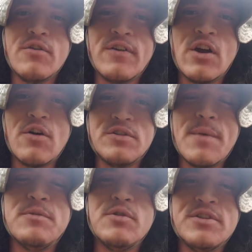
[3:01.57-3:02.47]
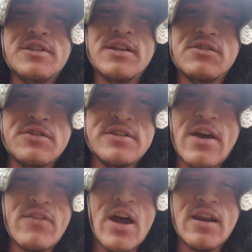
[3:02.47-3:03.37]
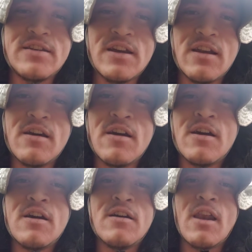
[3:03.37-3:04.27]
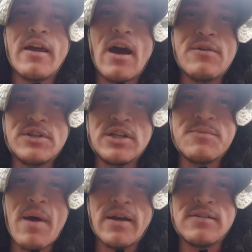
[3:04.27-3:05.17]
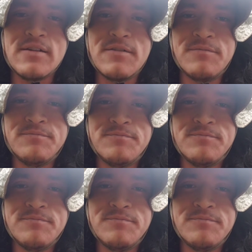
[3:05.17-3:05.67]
you if it goes up to a 6 or 7 out of 10 like I was expecting.